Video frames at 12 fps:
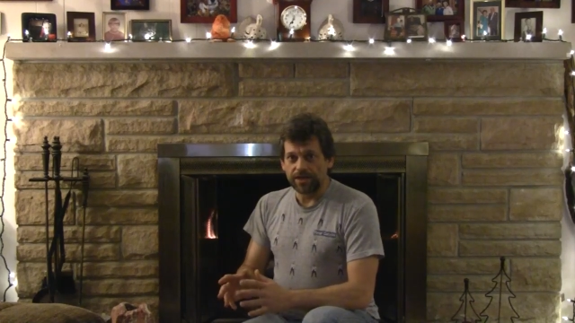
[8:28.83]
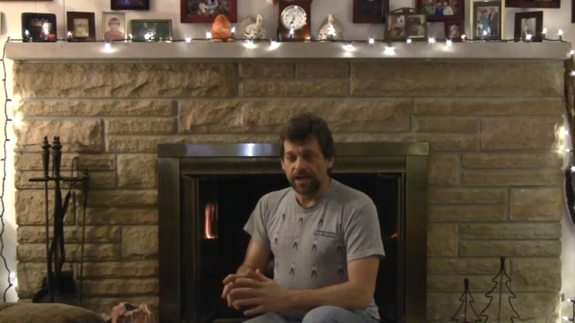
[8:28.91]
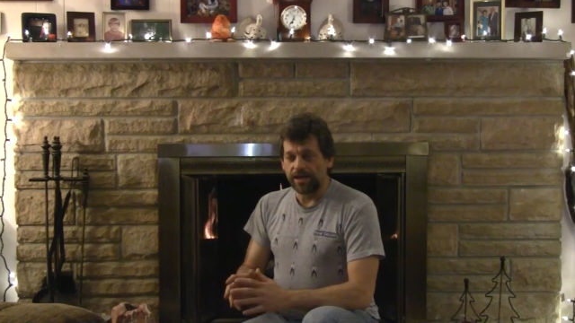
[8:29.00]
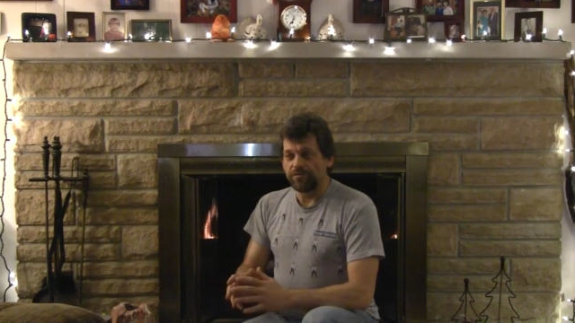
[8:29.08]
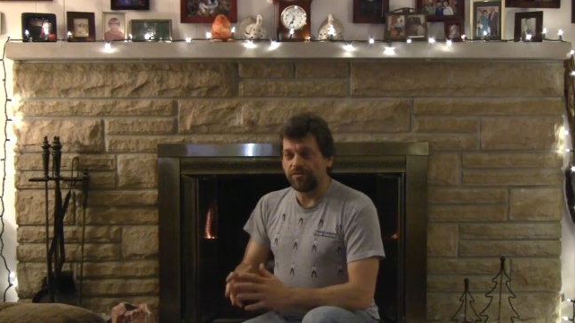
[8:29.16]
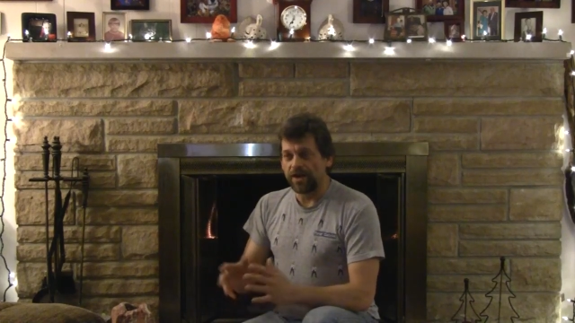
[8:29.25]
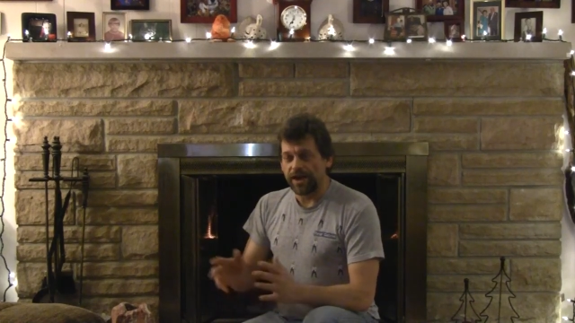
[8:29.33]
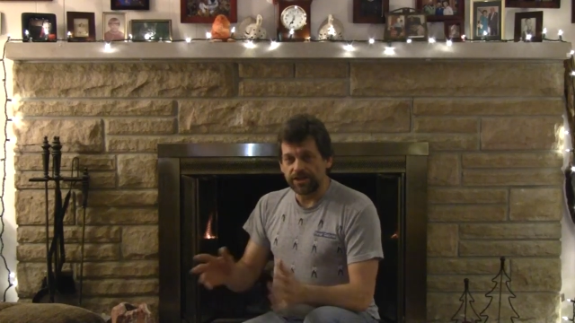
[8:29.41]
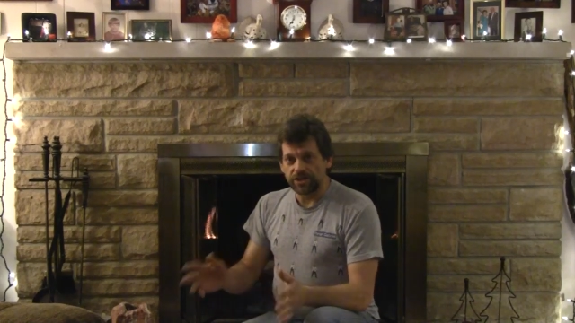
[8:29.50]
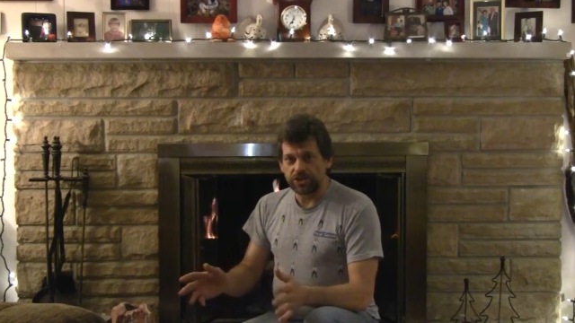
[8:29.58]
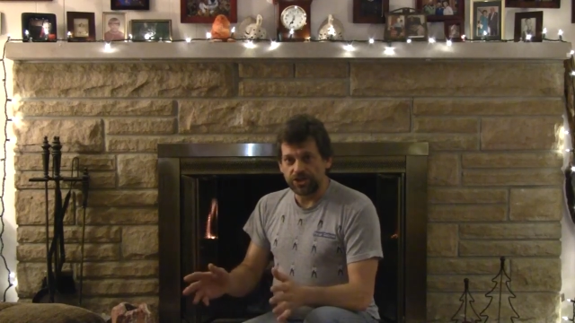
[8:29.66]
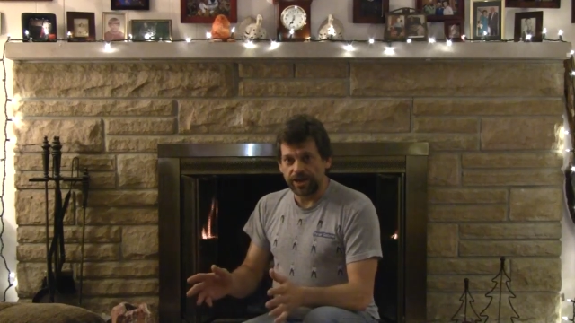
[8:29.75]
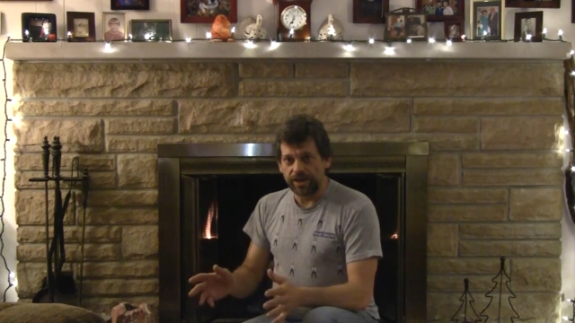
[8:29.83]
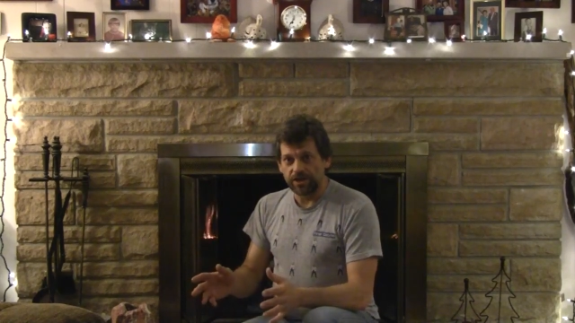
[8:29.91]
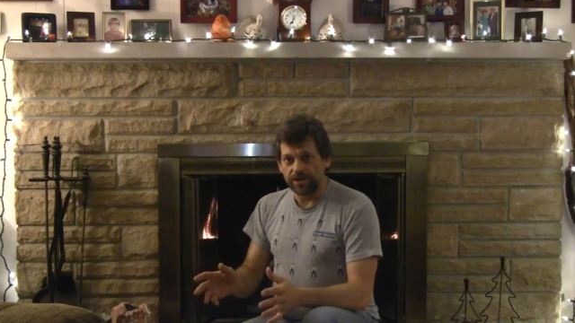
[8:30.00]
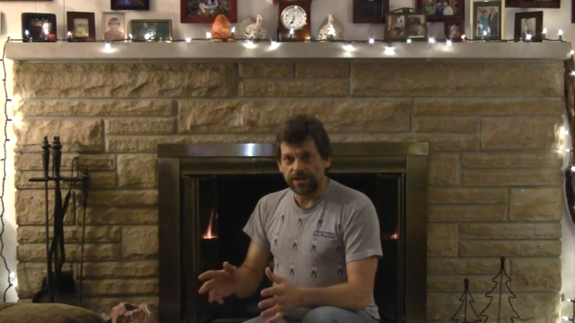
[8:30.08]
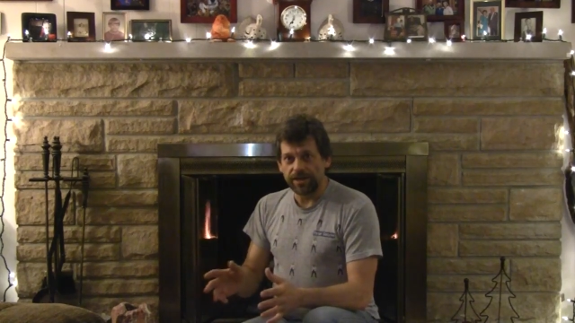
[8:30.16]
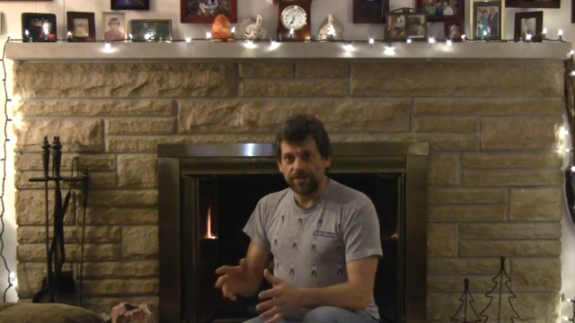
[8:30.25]
It kind of finds a
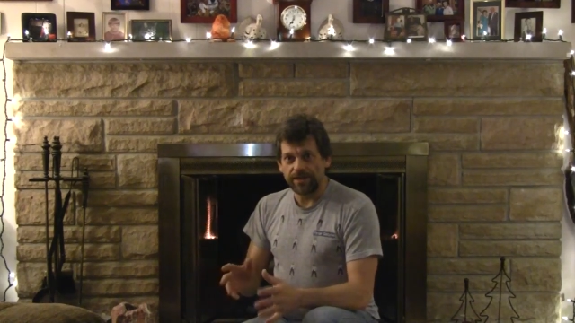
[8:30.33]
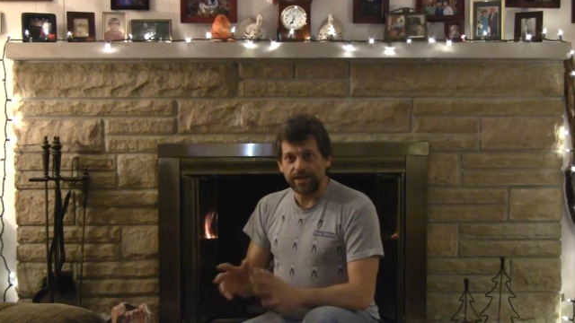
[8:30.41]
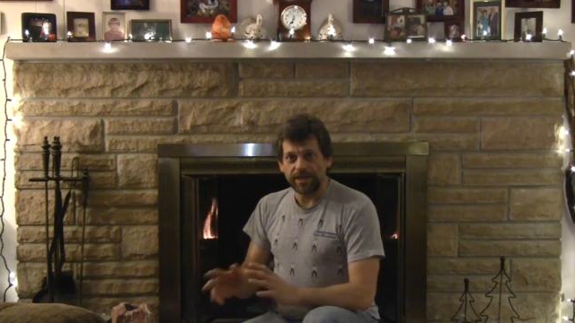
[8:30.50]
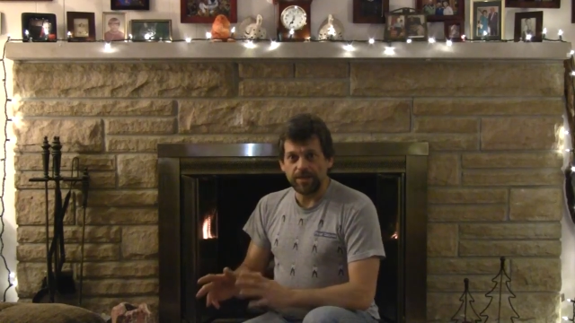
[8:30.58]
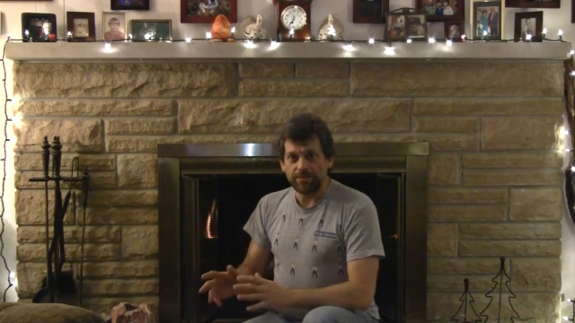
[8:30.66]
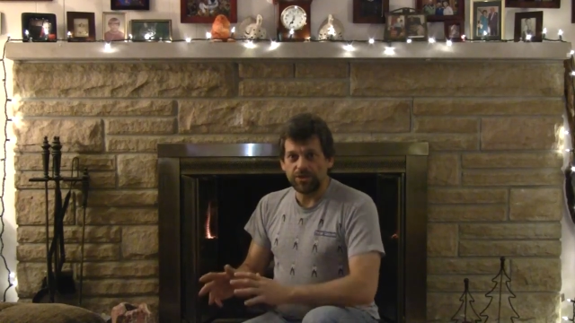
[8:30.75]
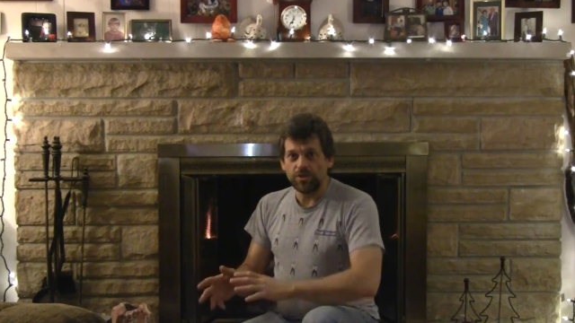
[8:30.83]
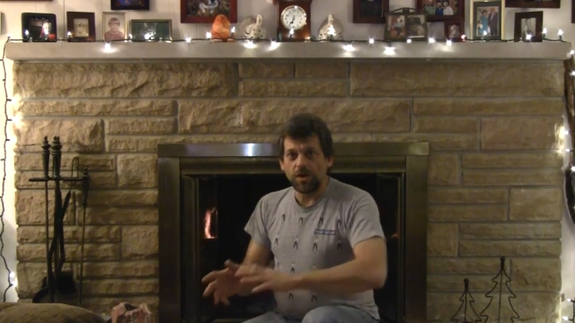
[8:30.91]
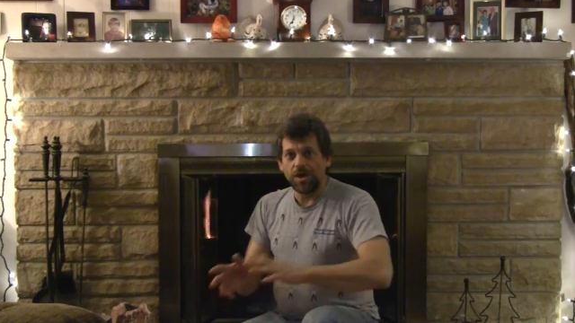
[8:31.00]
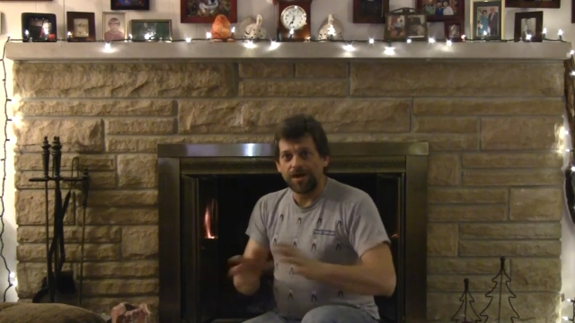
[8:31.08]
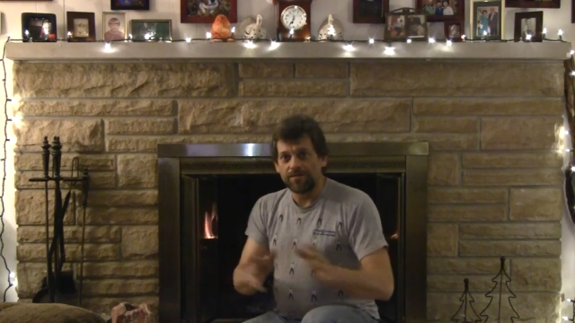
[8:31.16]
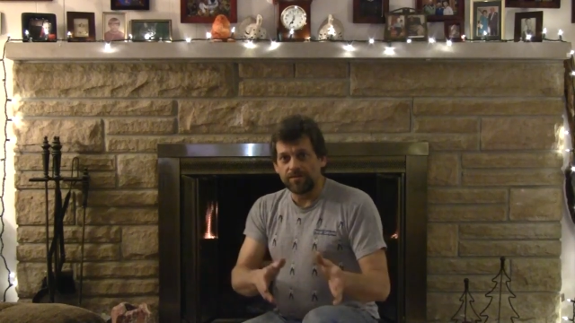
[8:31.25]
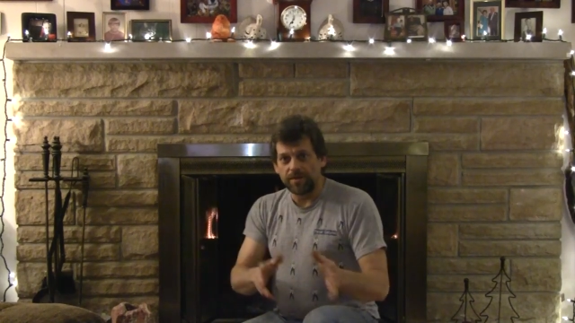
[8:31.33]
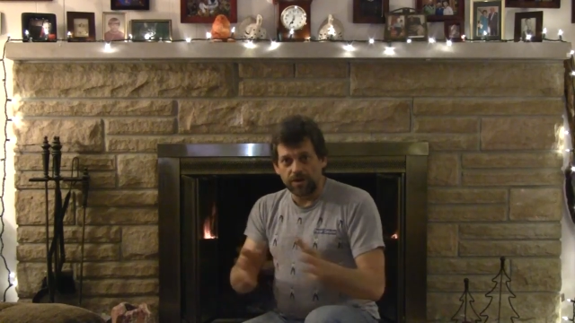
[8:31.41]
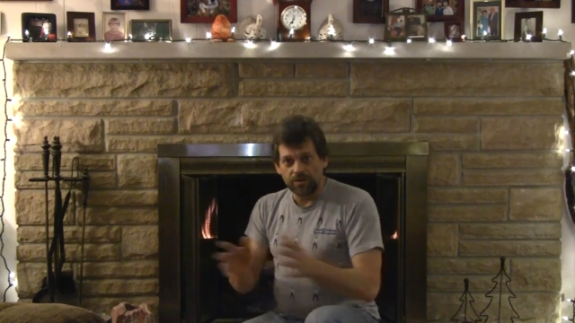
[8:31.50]
channel and, and, that keeps you off of